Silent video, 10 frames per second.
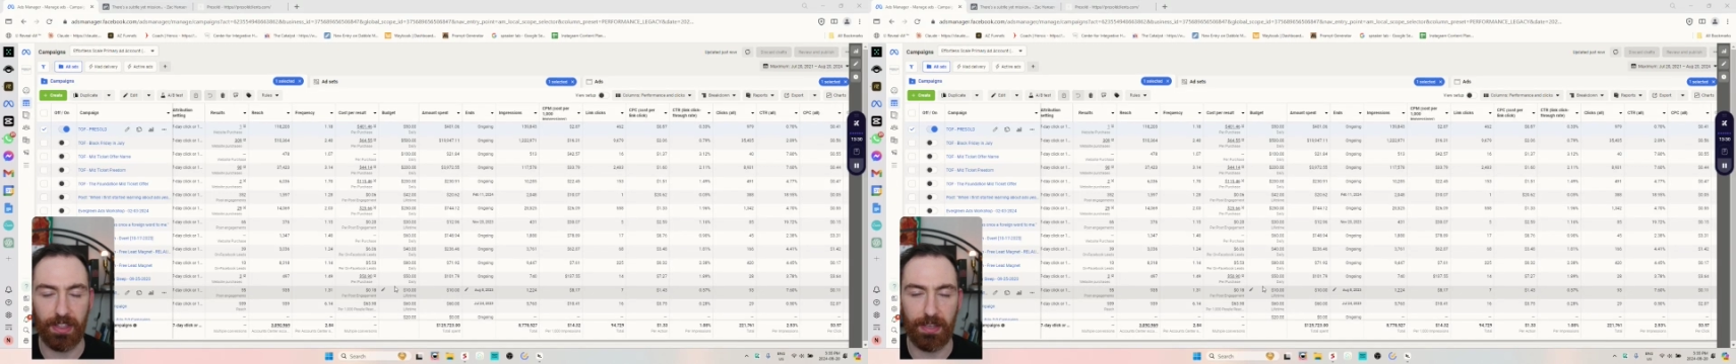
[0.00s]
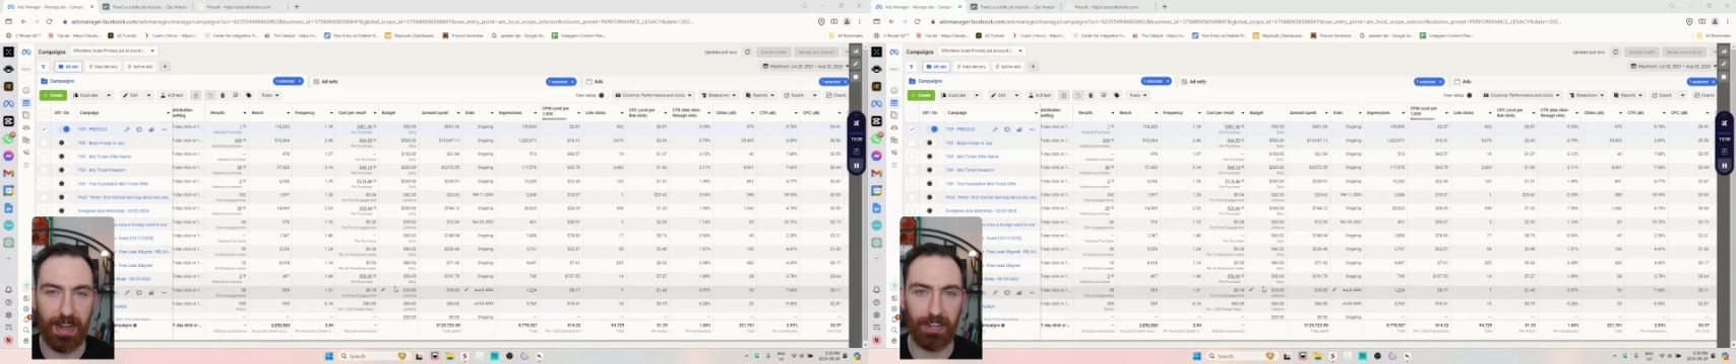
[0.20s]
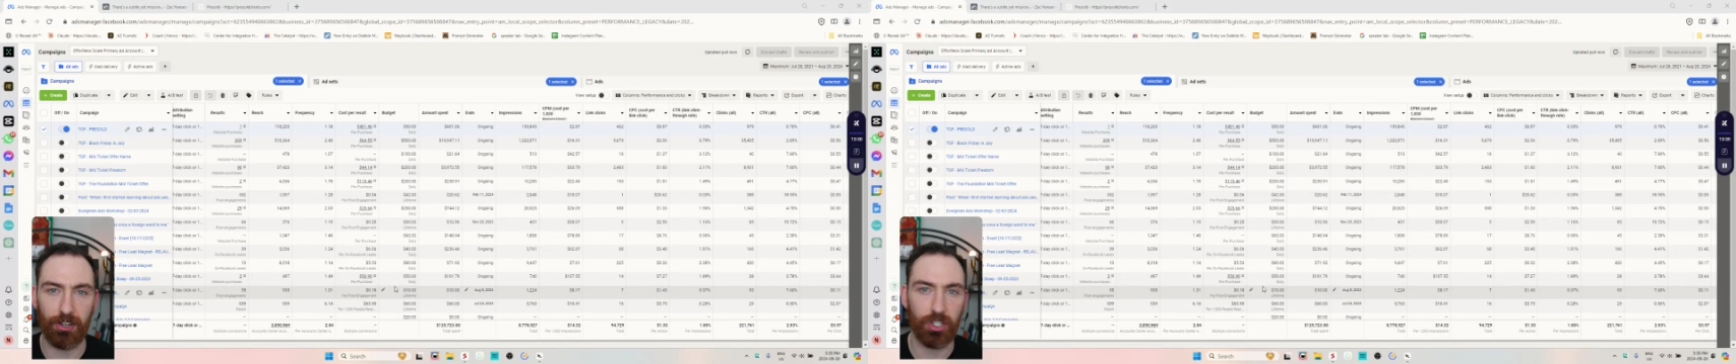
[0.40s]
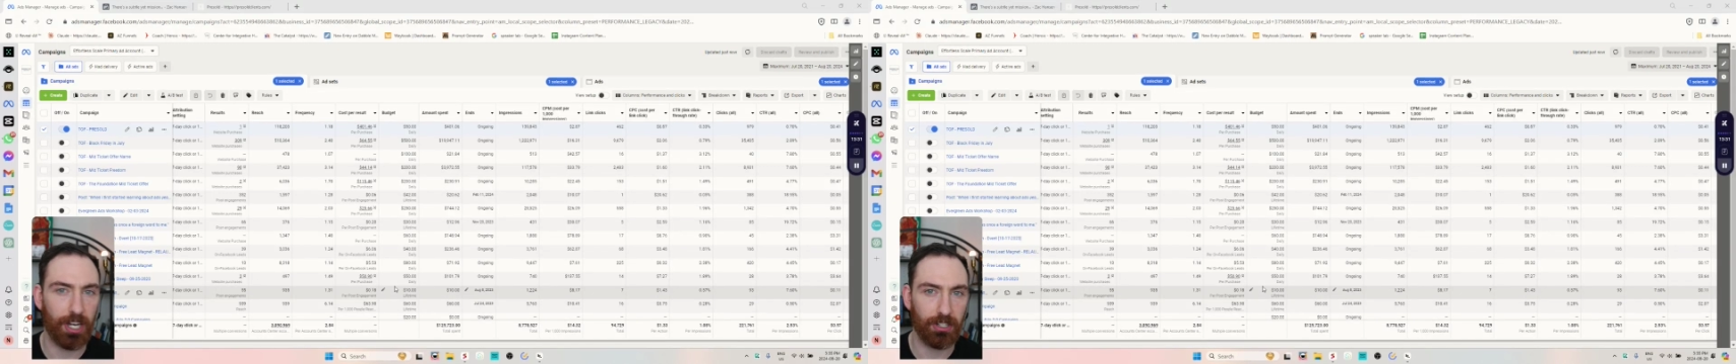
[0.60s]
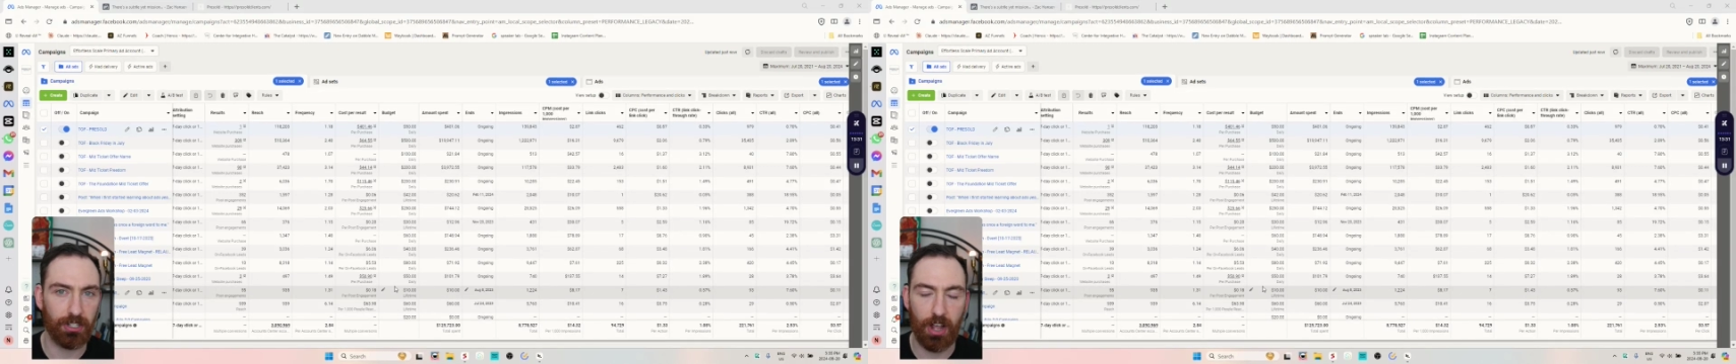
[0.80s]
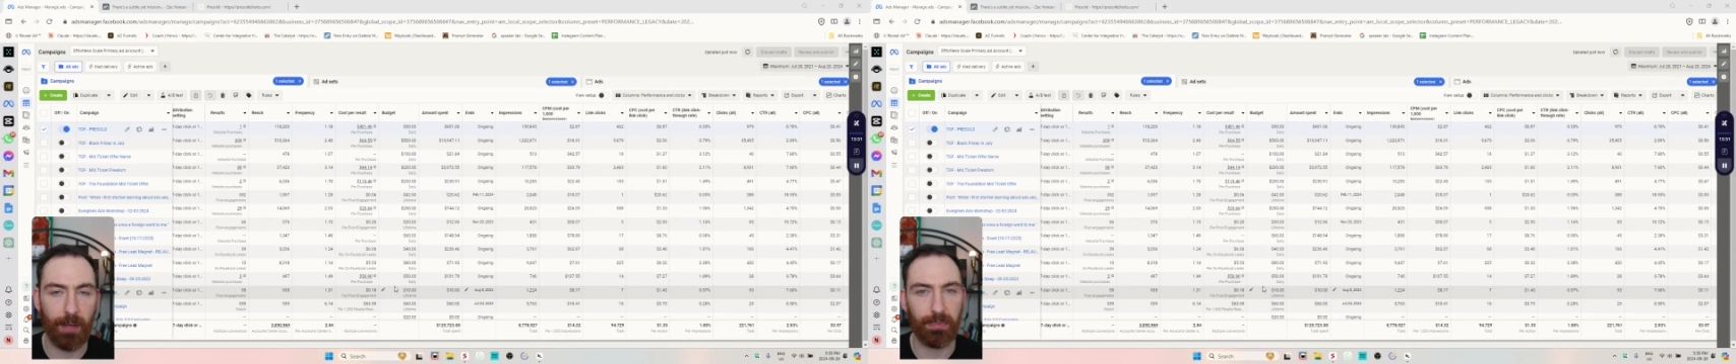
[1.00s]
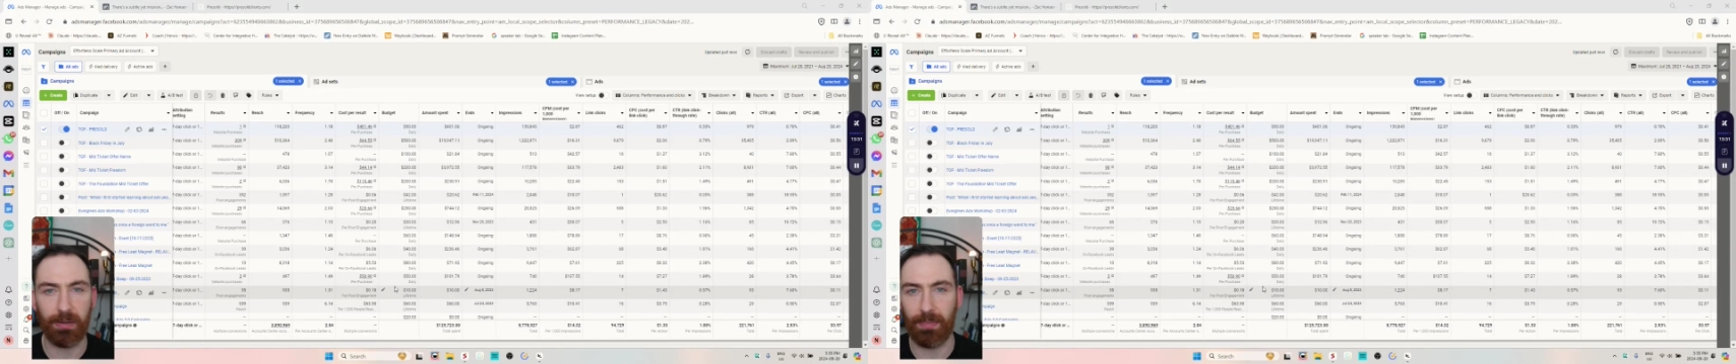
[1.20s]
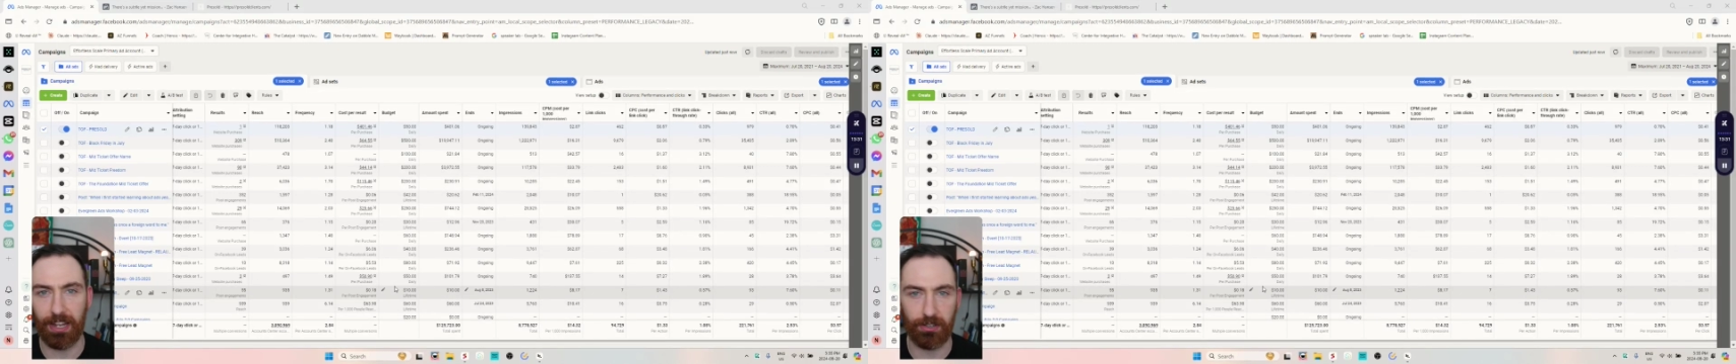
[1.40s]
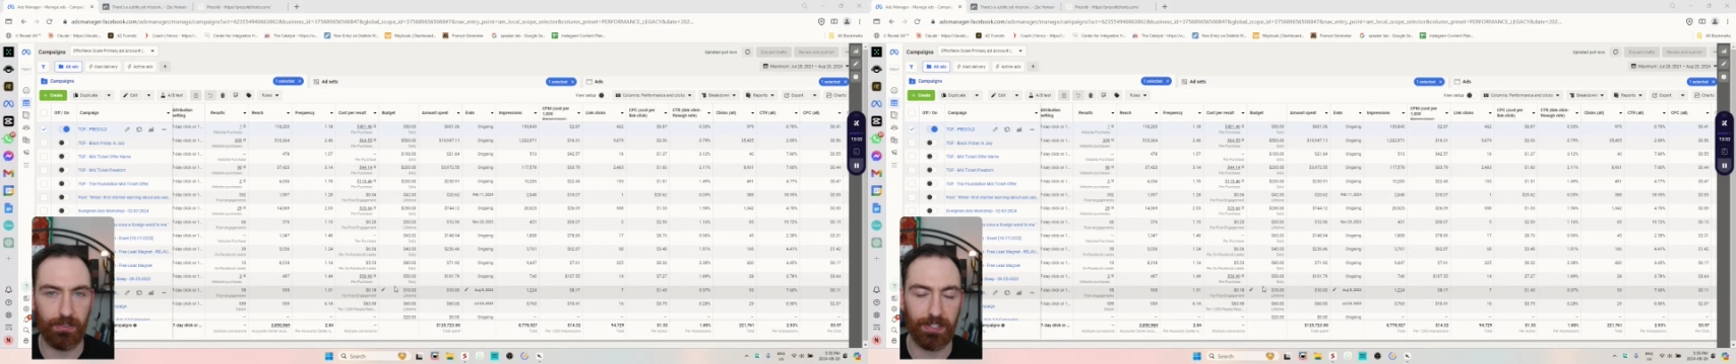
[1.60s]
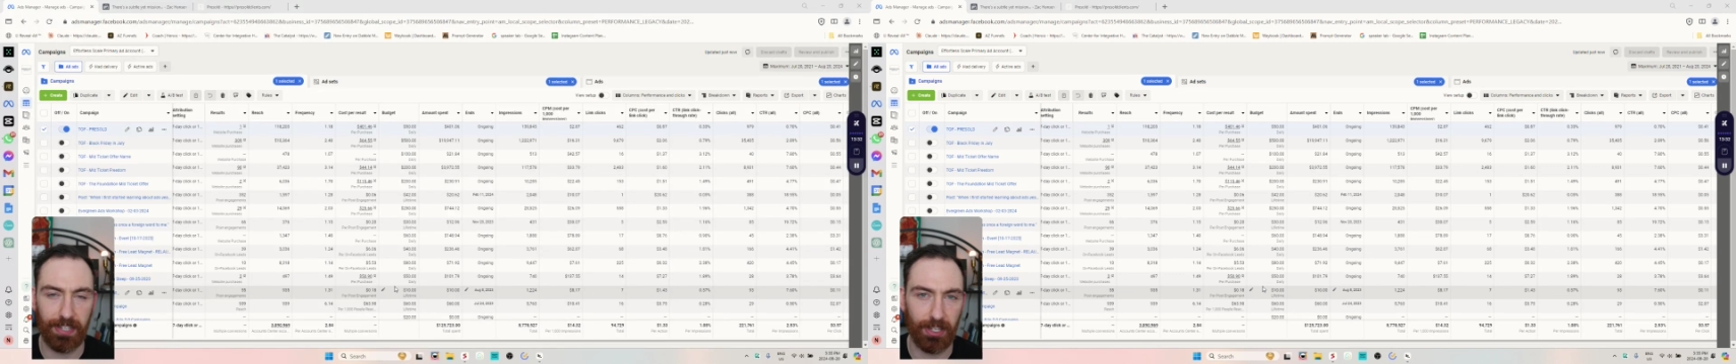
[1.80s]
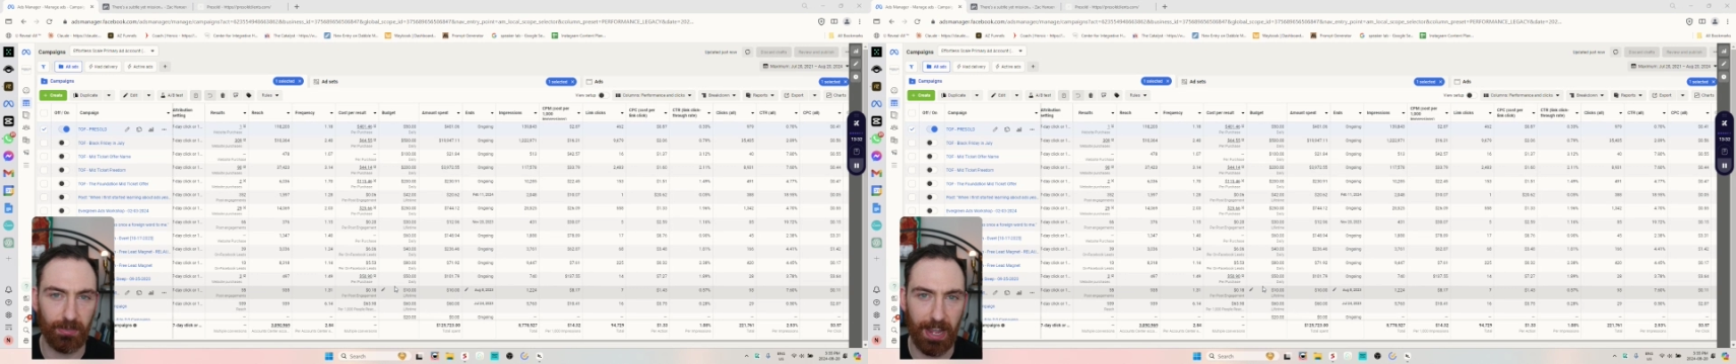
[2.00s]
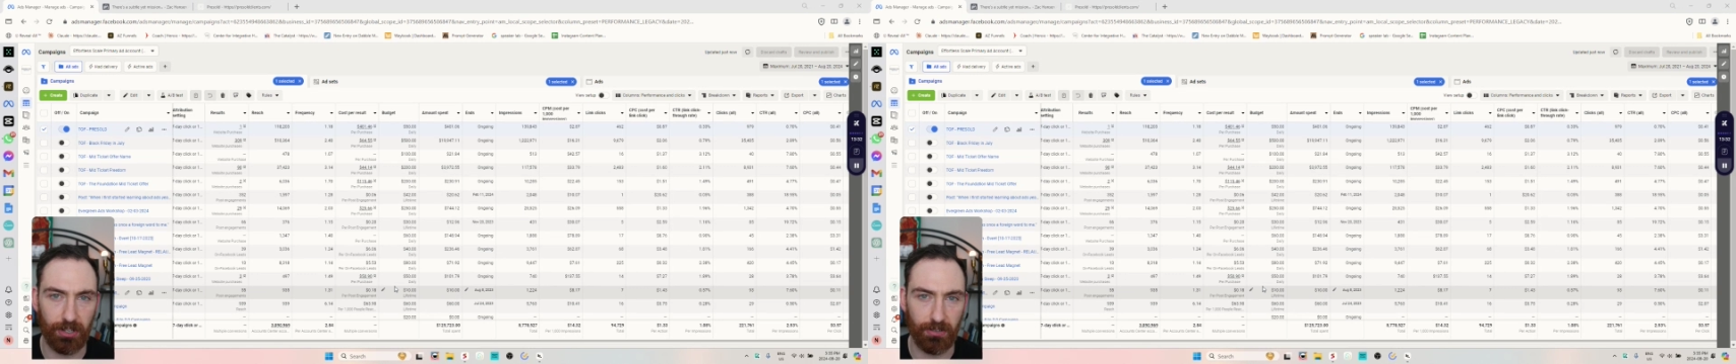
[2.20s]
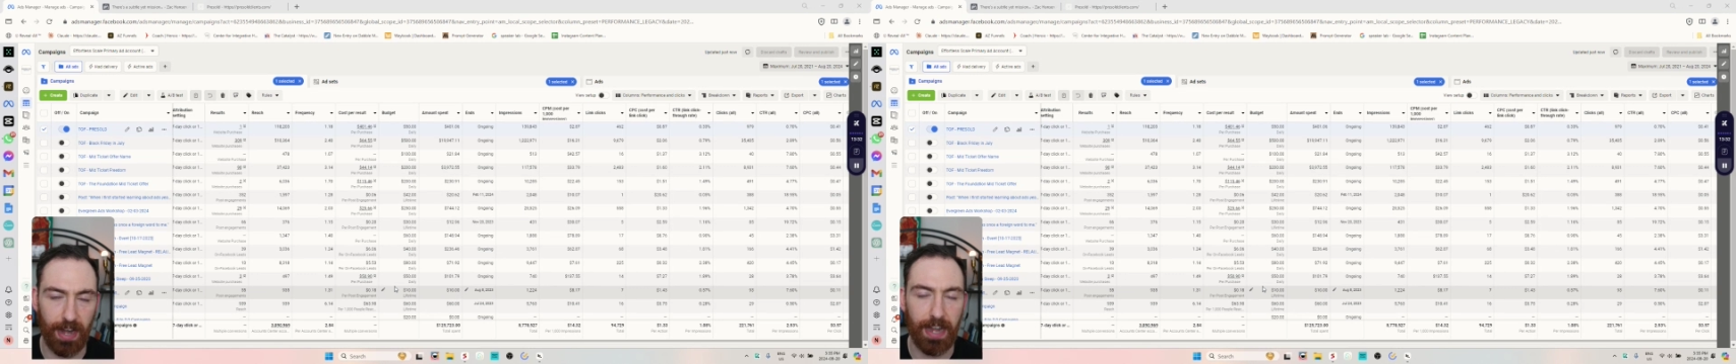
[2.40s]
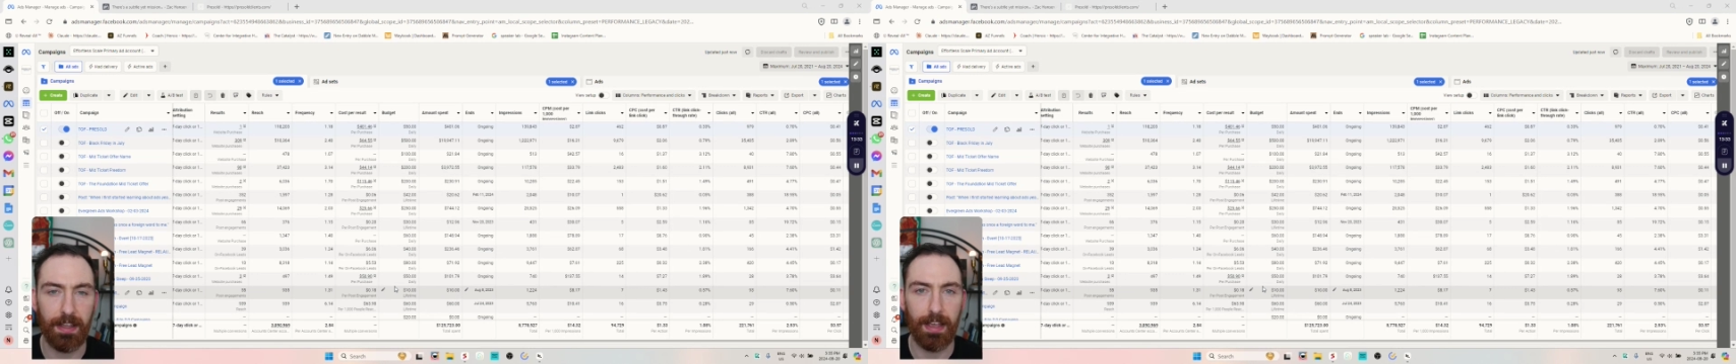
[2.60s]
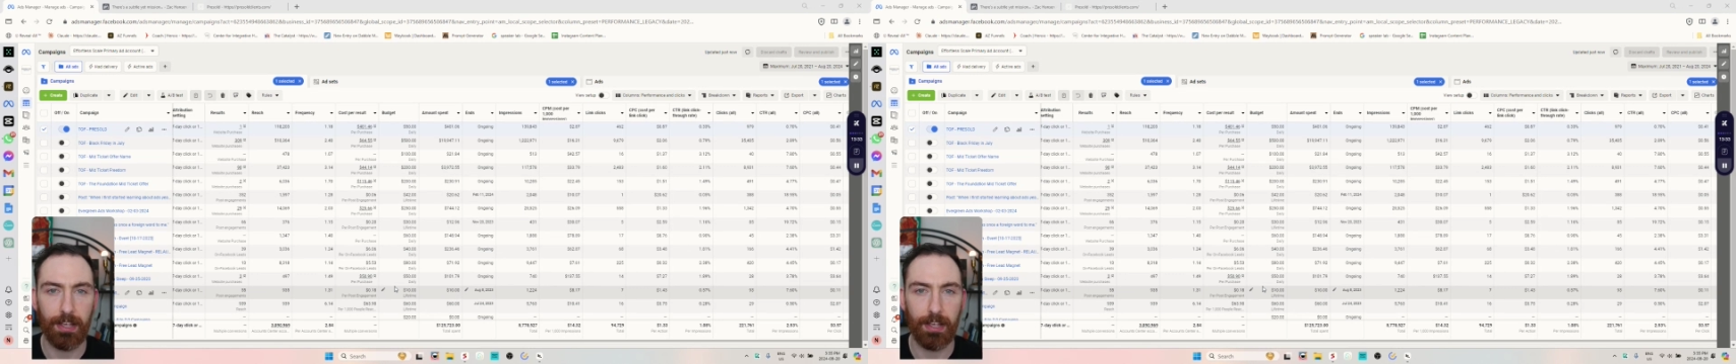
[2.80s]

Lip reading: they might need to change the opt-in page or the sales page, right?